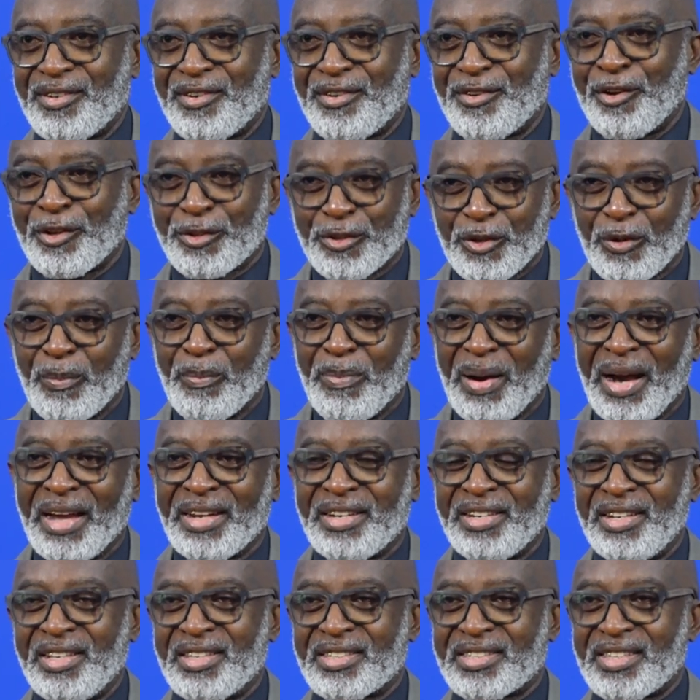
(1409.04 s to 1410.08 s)
not on
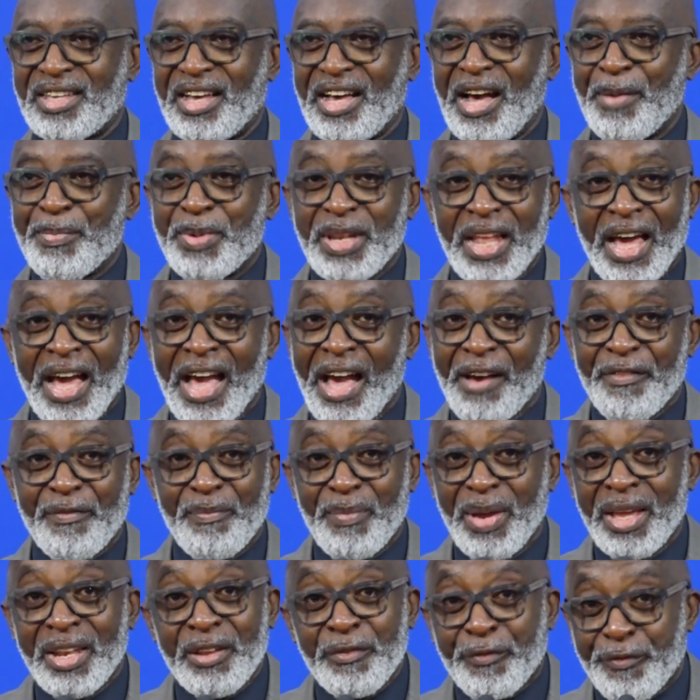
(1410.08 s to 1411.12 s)
badness. I mean, I have
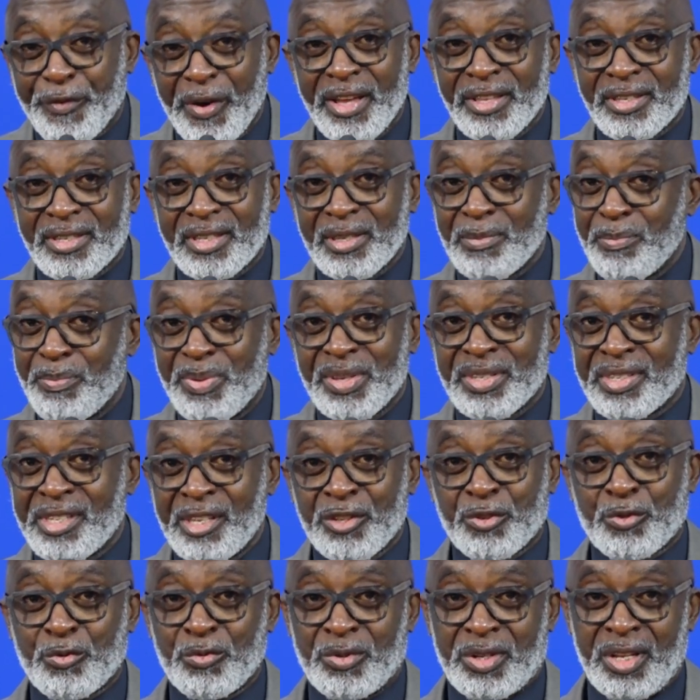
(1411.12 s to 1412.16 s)
many friends in
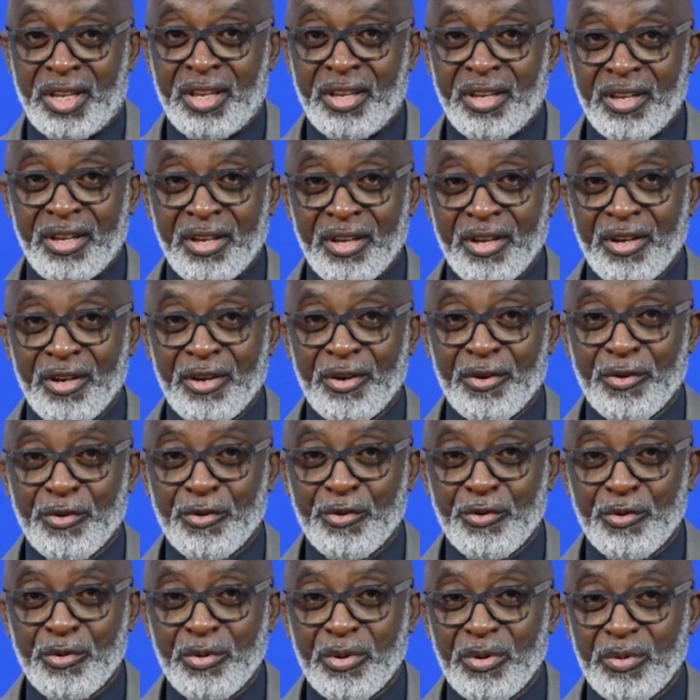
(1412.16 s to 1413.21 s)
business today
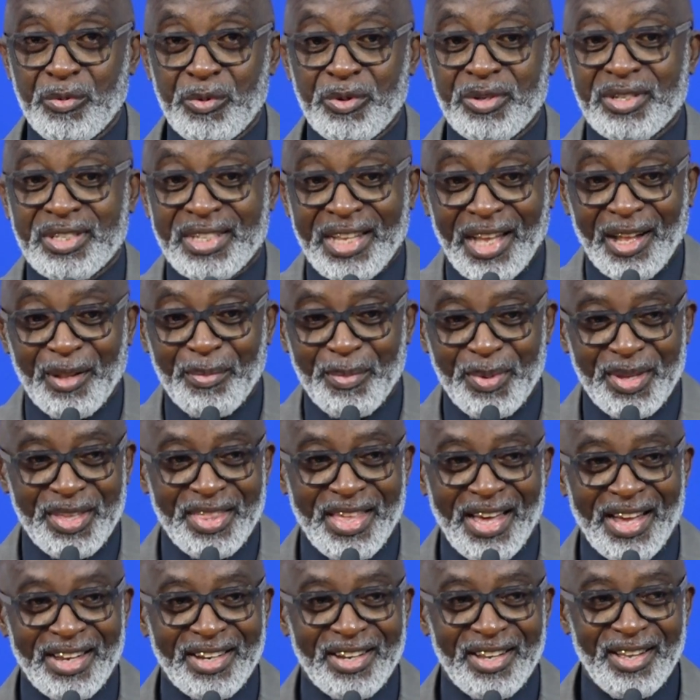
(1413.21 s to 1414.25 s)
who would tell me
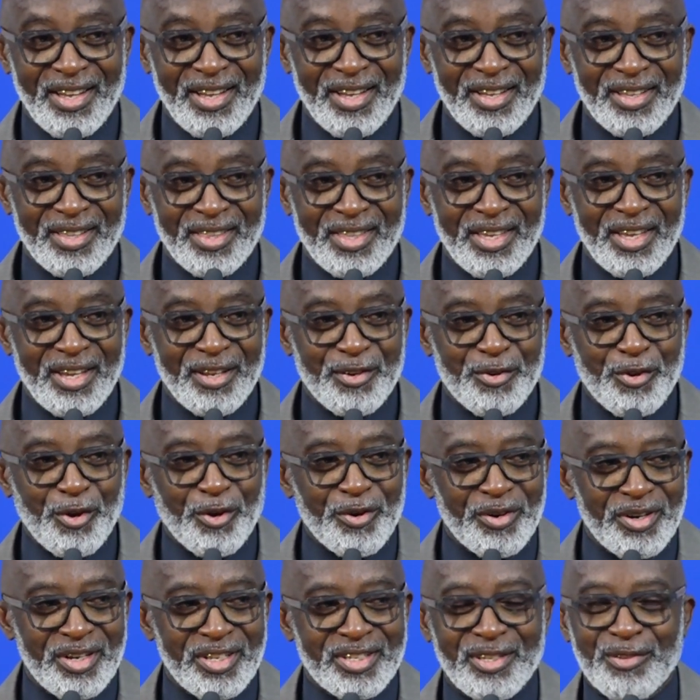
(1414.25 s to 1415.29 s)
that they
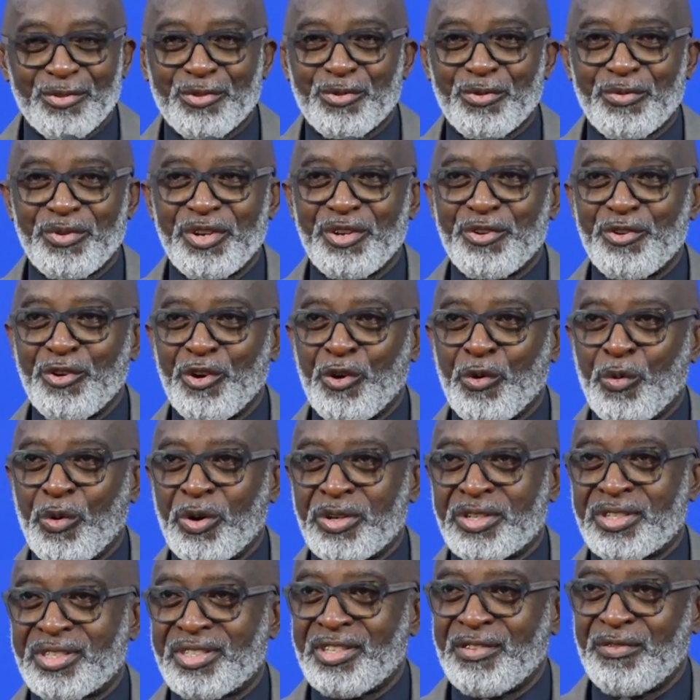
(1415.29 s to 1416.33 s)
don't listen to radio or
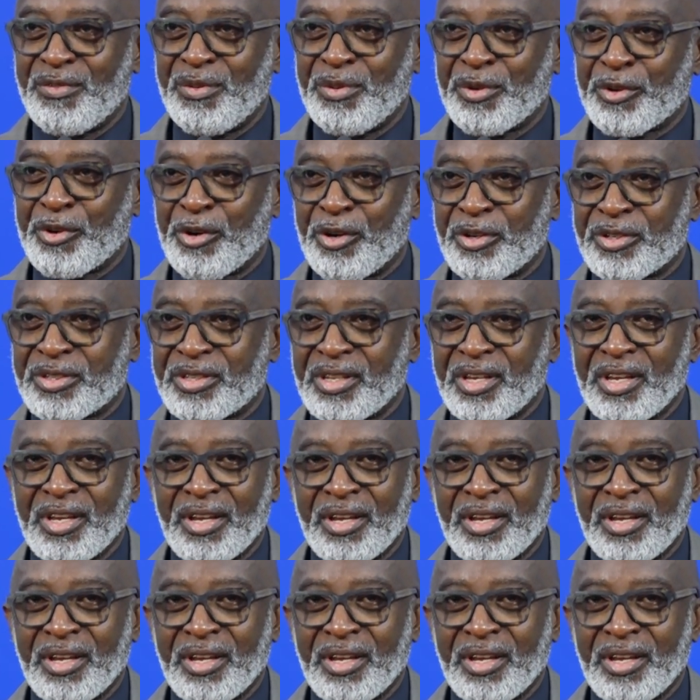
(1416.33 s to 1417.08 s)
watch TV because